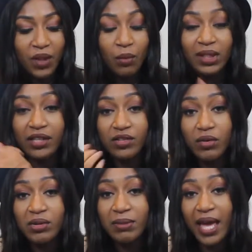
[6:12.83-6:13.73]
When I
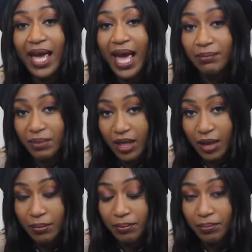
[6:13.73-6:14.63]
told him that I had
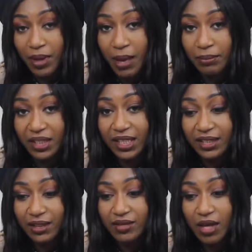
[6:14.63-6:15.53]
become permanent, he
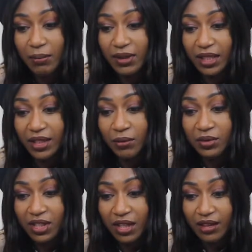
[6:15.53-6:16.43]
did tell me that there
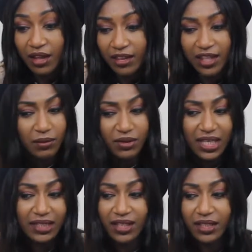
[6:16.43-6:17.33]
was another, I think it was
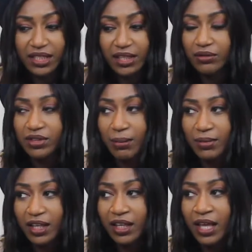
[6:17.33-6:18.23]
Santander or
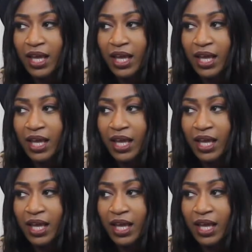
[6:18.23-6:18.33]
something,